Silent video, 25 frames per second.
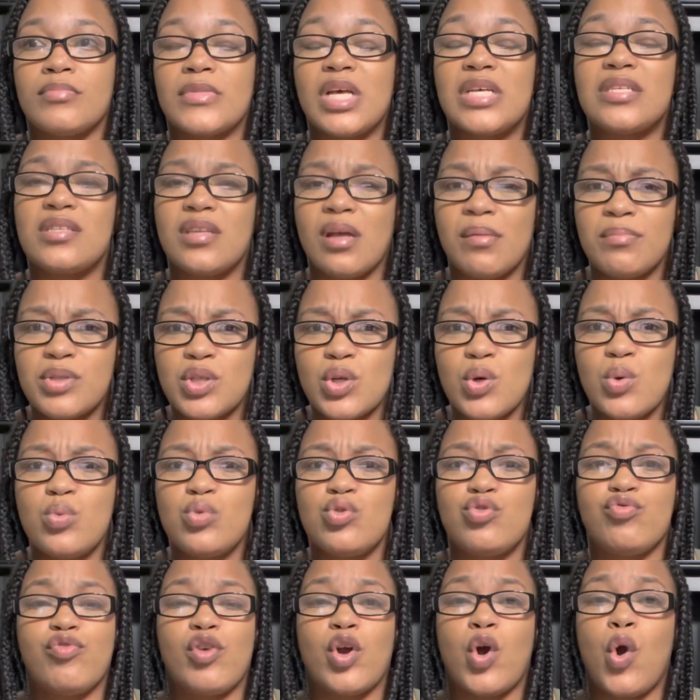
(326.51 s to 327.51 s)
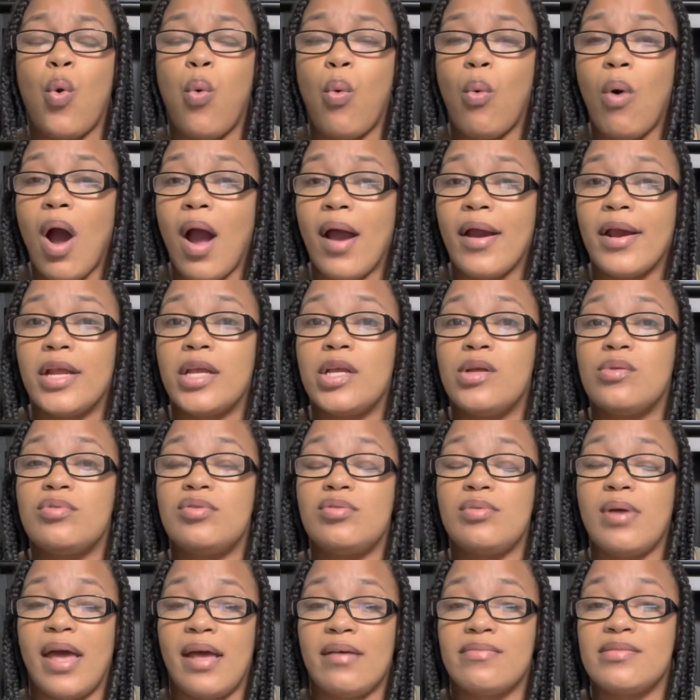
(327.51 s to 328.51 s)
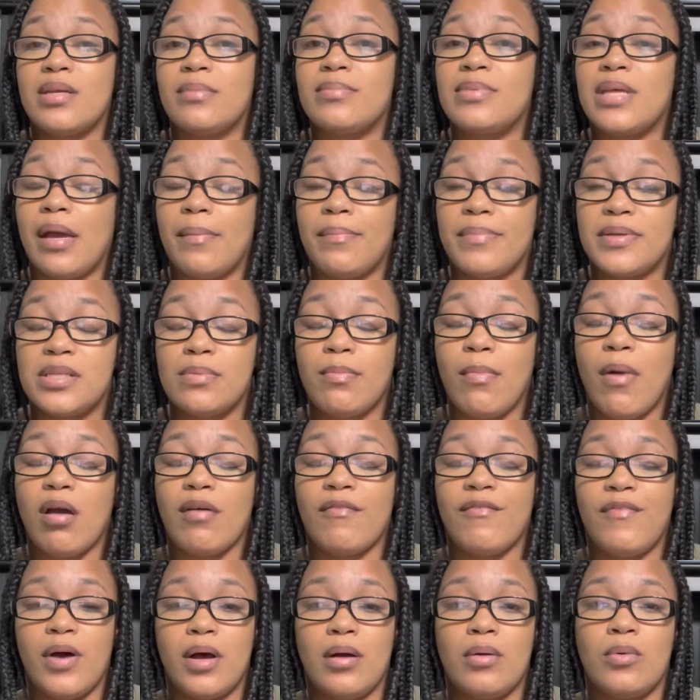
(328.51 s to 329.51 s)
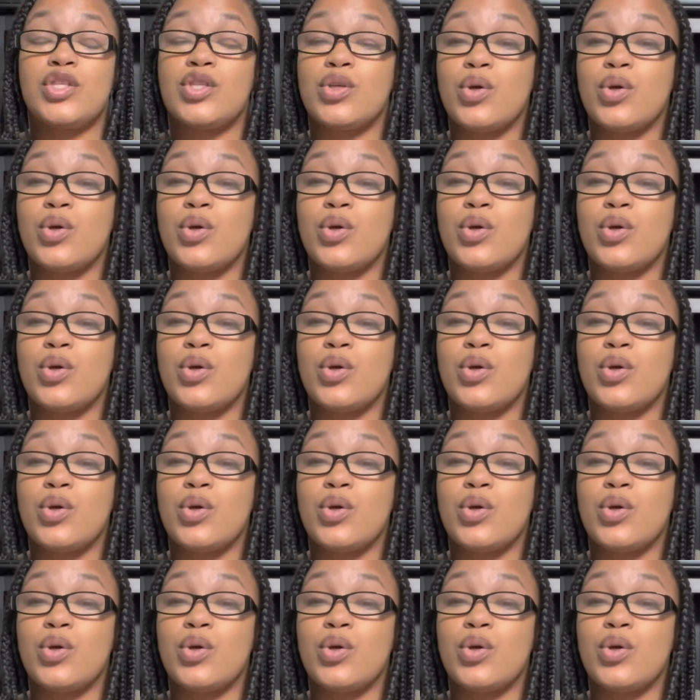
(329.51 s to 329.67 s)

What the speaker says: Some schools require you to have some type of smartphone.